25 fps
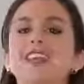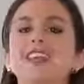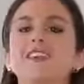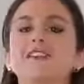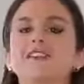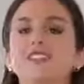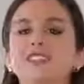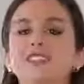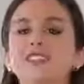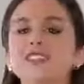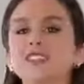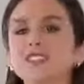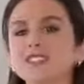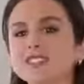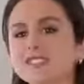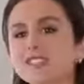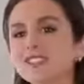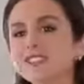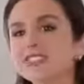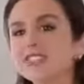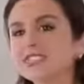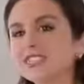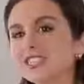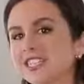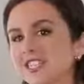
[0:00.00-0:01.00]
If this
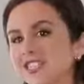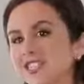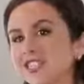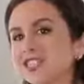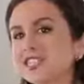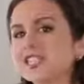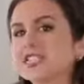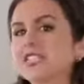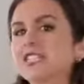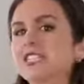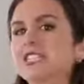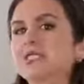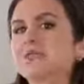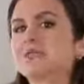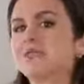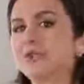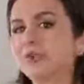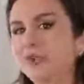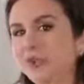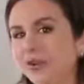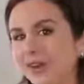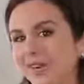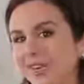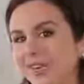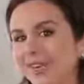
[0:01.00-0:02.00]
isn't such a
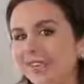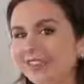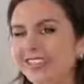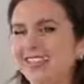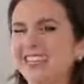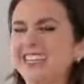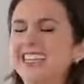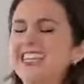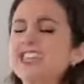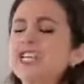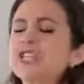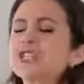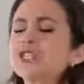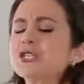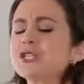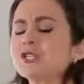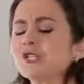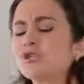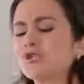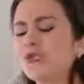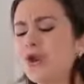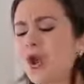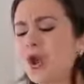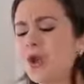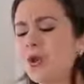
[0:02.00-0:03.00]
spring, like an
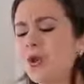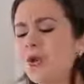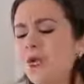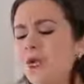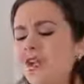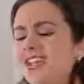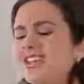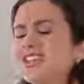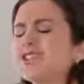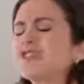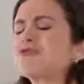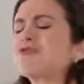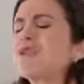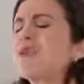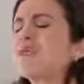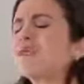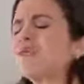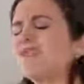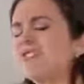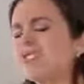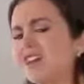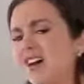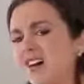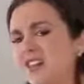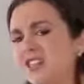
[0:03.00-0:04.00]

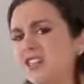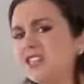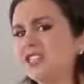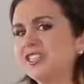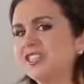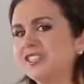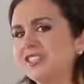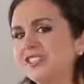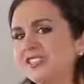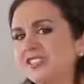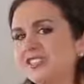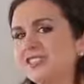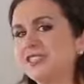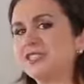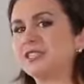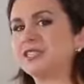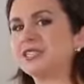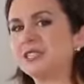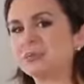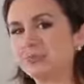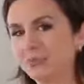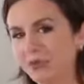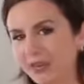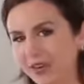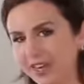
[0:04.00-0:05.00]
introduction to
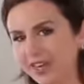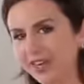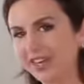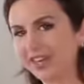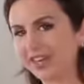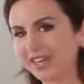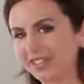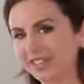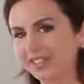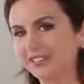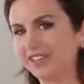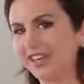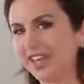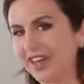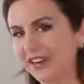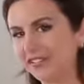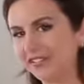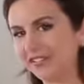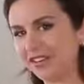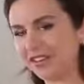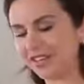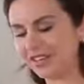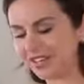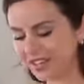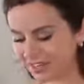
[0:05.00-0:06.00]
spring kind of
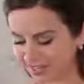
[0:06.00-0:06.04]
outfit.